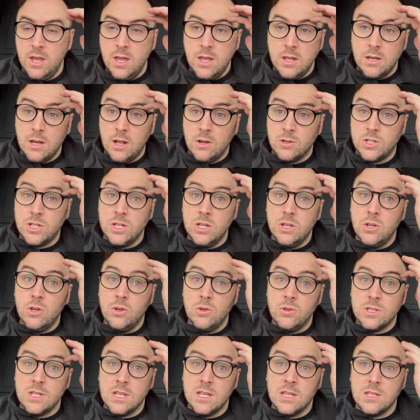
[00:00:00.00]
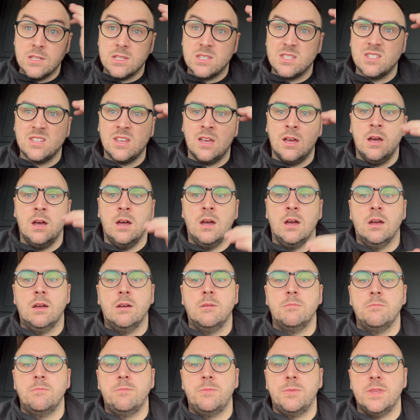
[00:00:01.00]
Now she uses
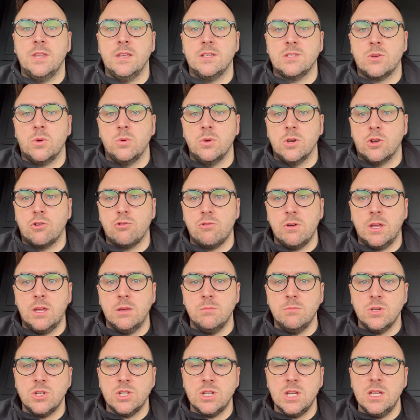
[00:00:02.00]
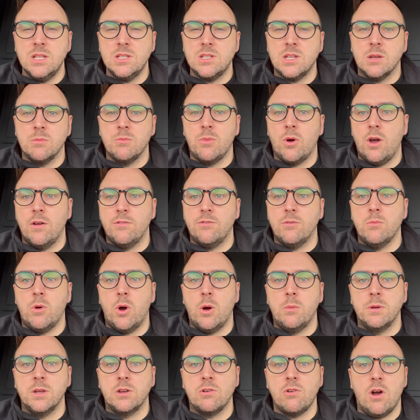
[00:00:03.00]
it's called a Cricut machine, so you can buy it from
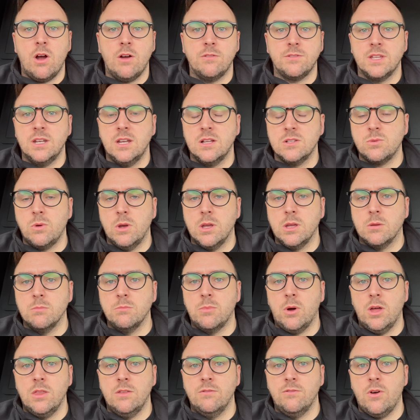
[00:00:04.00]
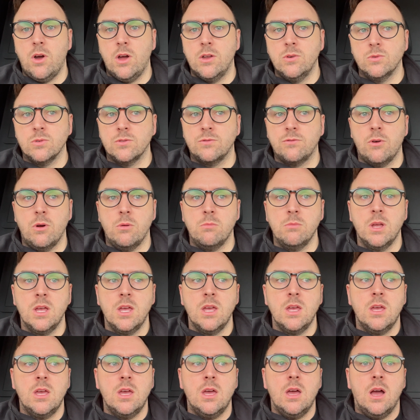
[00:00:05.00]
Hobbycraft, and that's where you can buy the vinyls from.
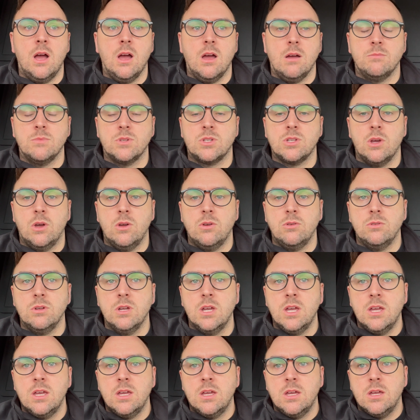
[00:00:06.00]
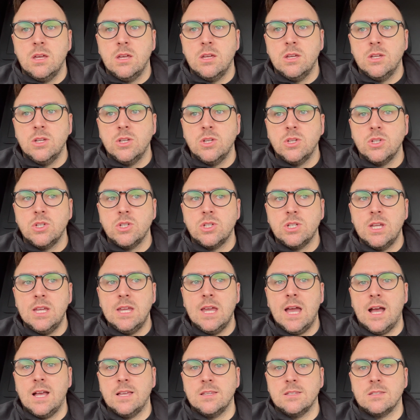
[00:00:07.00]
So she
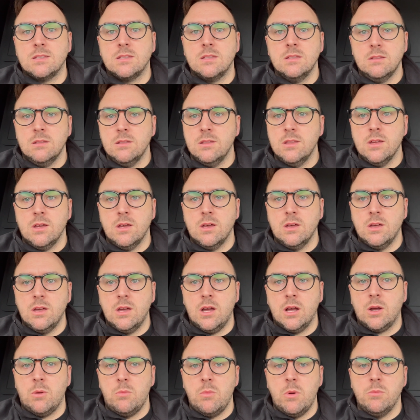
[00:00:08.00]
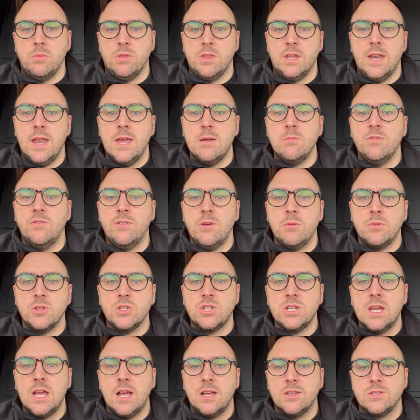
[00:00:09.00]
has I can't remember the name of it, but
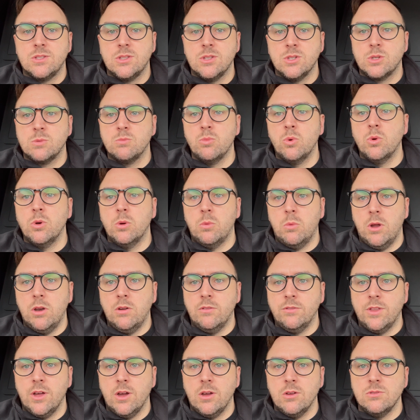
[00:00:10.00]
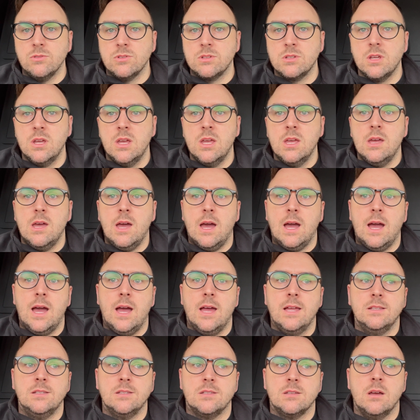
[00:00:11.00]
she has the smaller one of those.
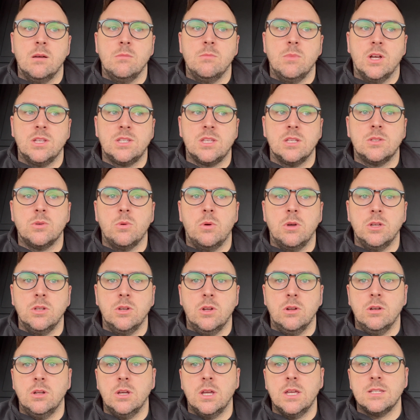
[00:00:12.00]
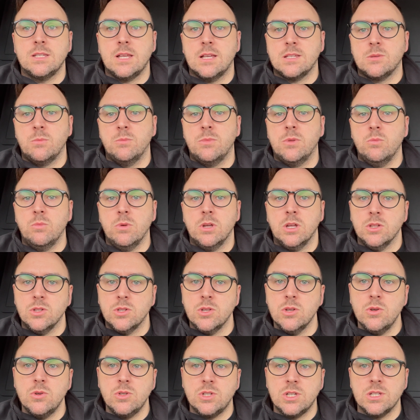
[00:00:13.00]
And I said to her, look, is that something we can
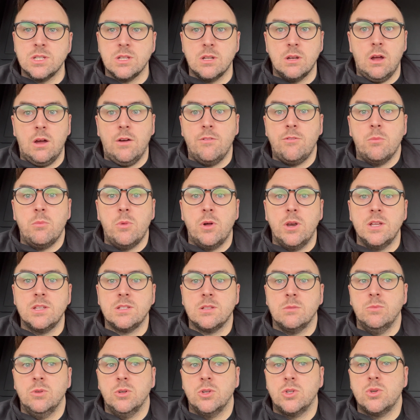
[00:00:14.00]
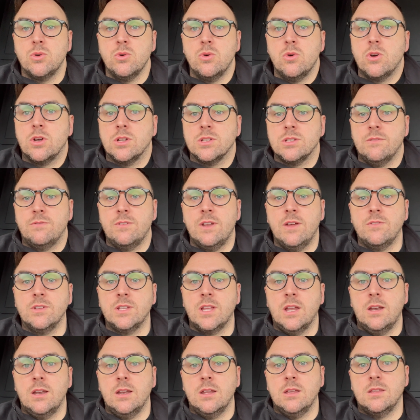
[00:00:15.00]
do? She said, look, if I'm honest, I'm not sure, because I've never
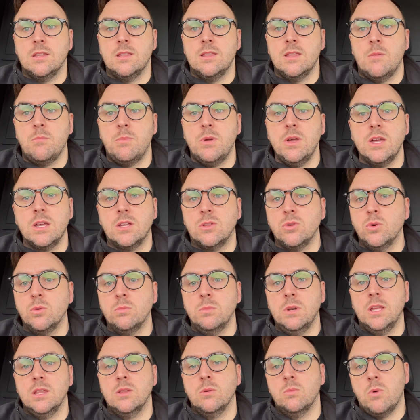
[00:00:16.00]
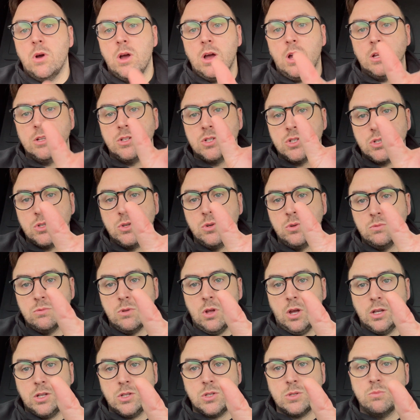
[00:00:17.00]
done anything that big. Normally I just do
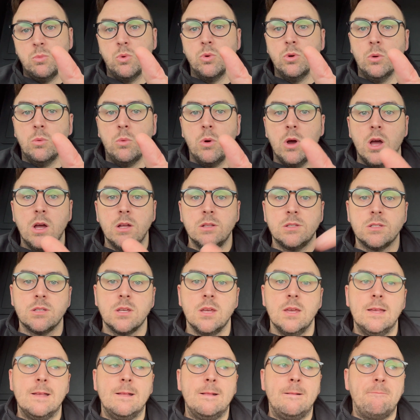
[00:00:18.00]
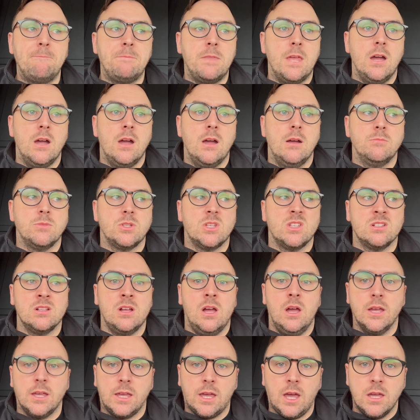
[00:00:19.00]
like smaller words. So I was like,
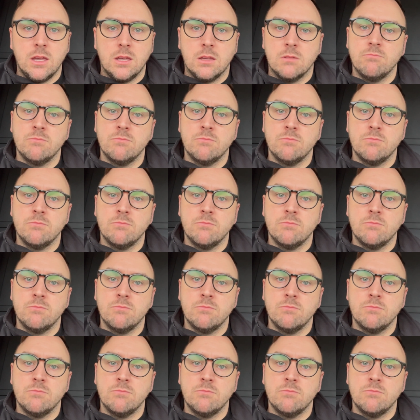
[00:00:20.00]
okay.